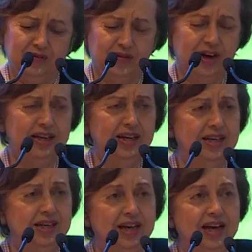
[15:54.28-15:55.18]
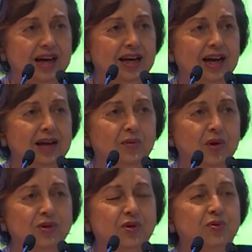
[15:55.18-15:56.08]
Finally, I
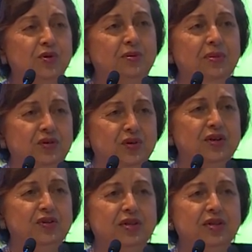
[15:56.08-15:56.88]
want to re-mention